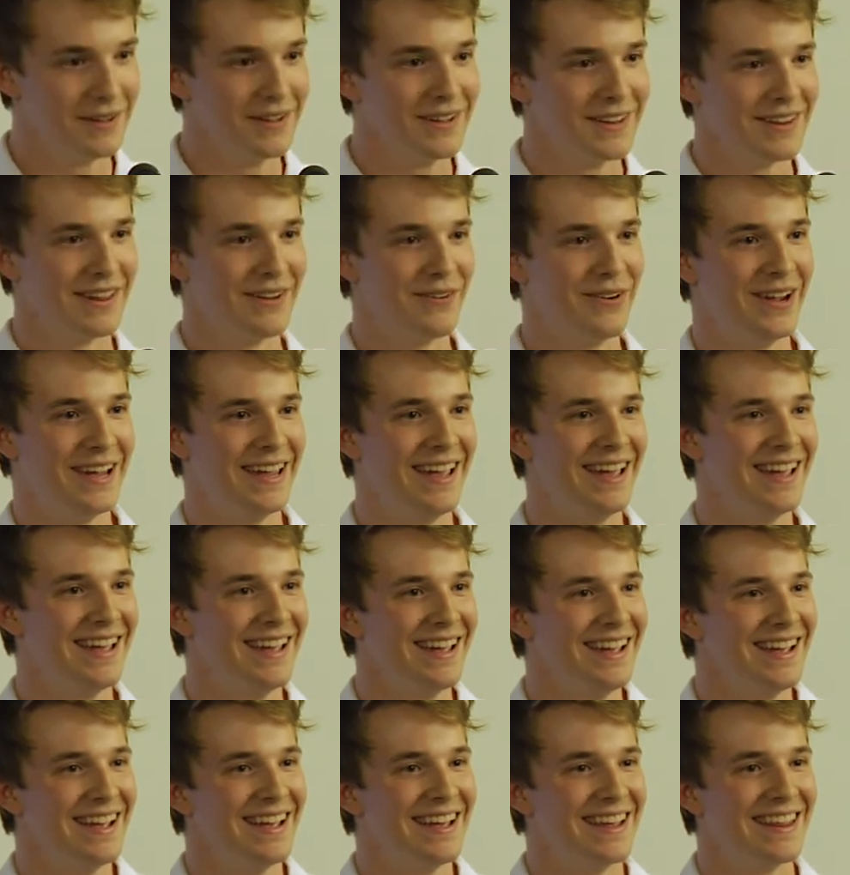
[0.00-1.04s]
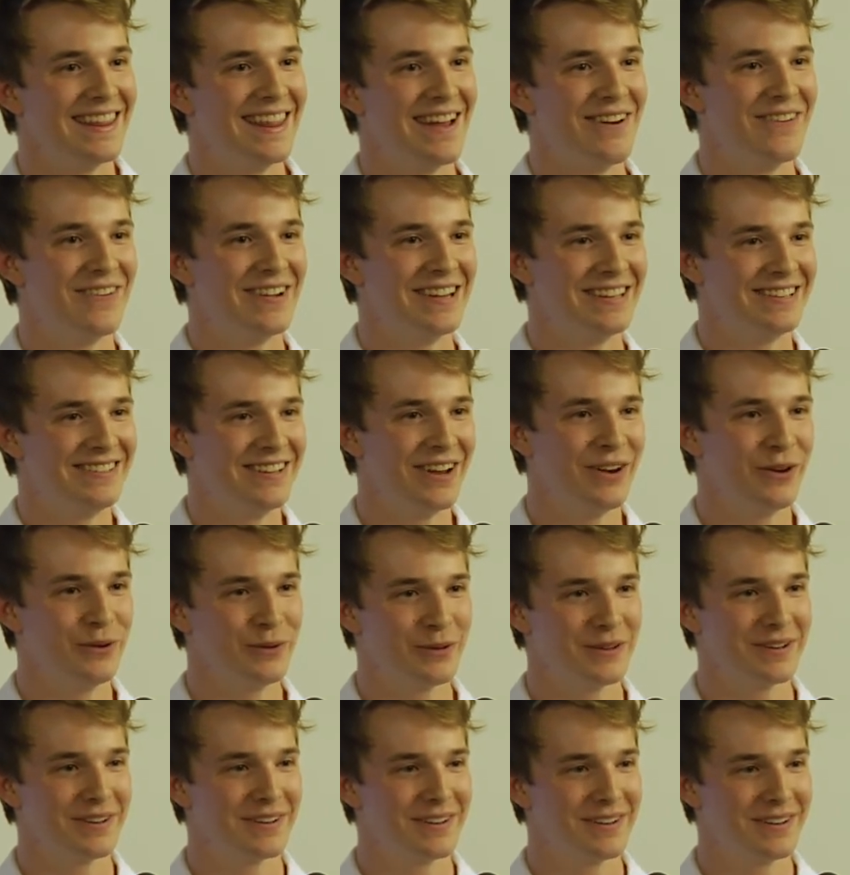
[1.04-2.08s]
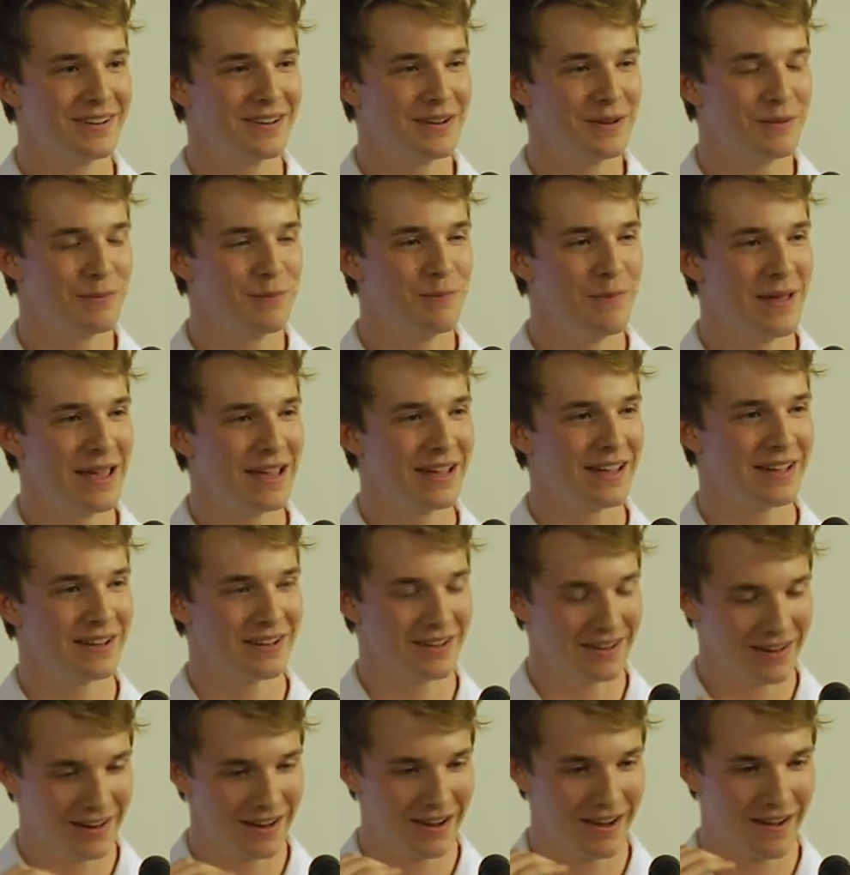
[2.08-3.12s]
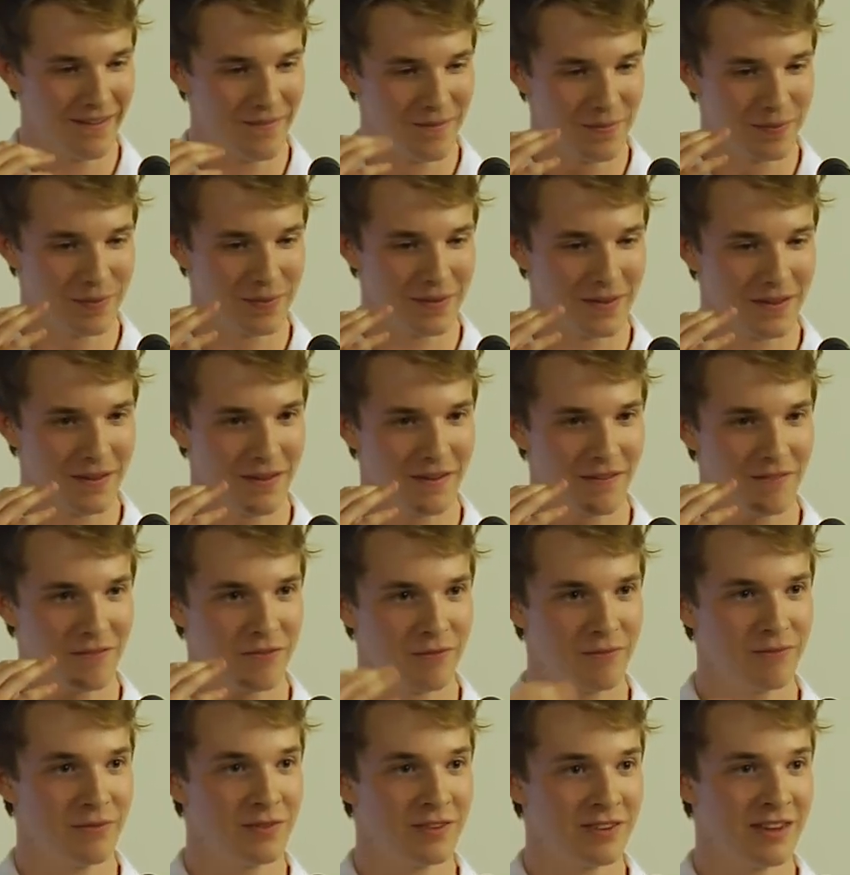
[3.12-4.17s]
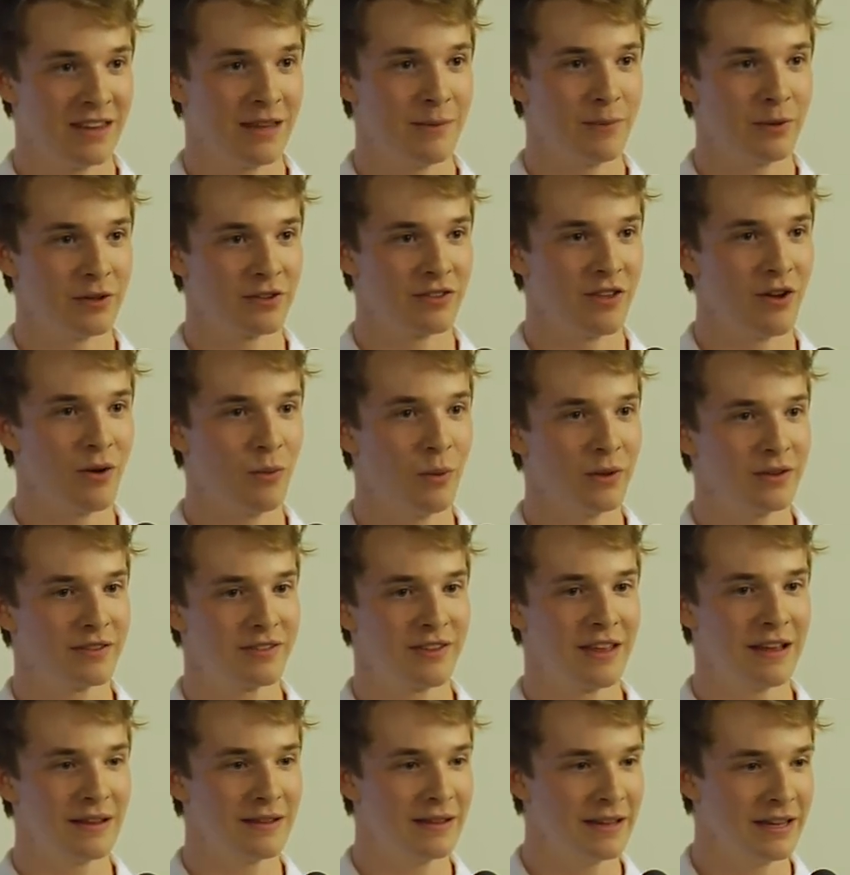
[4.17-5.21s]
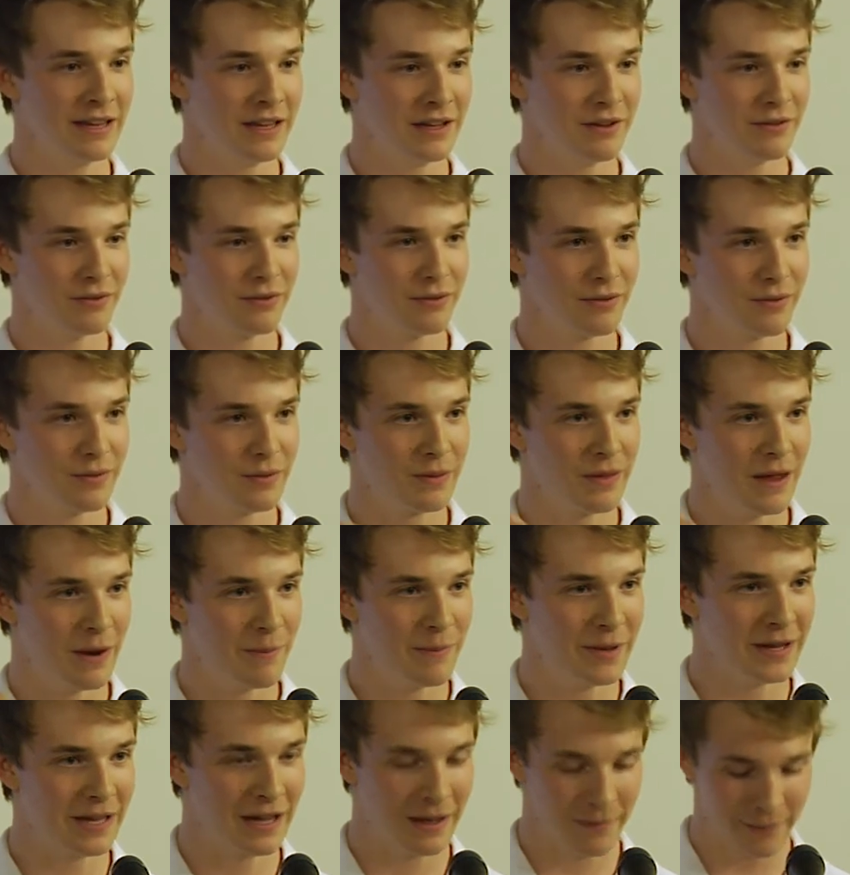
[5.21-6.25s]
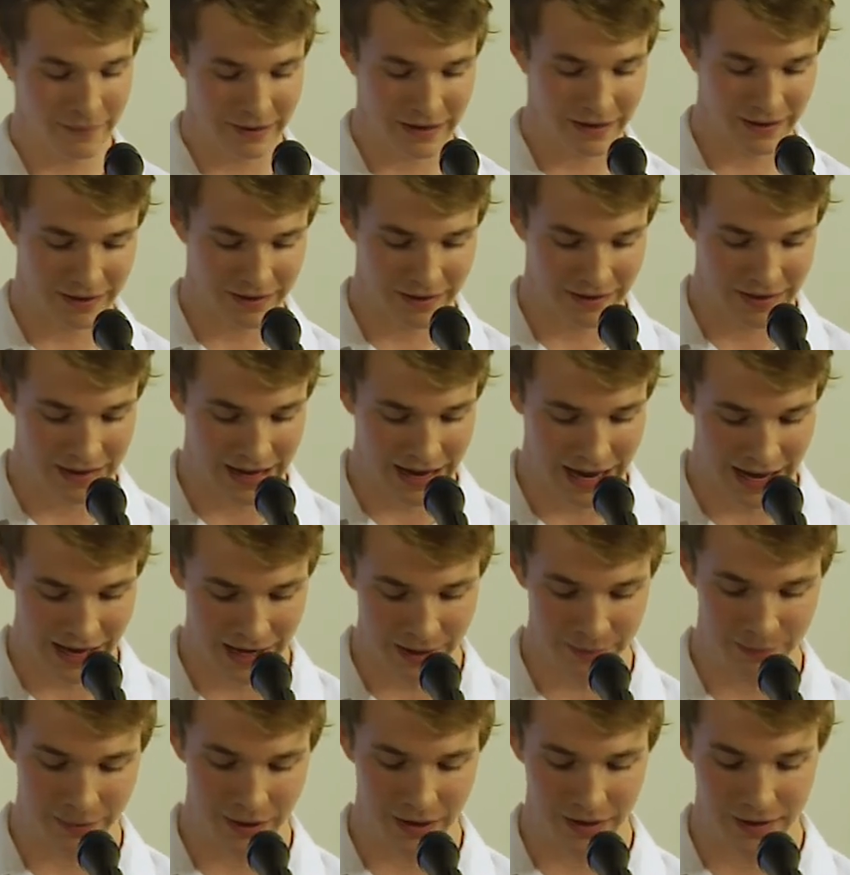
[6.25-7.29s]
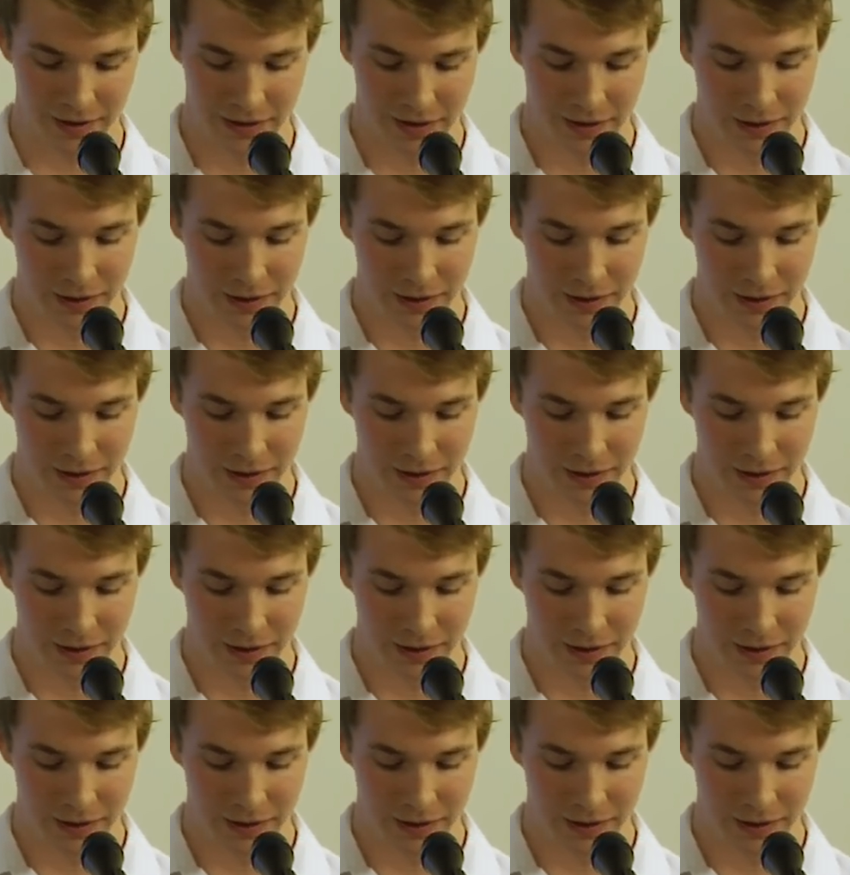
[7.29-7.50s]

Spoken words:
that we don't make it seem as though once they leave, they're becoming the enemy.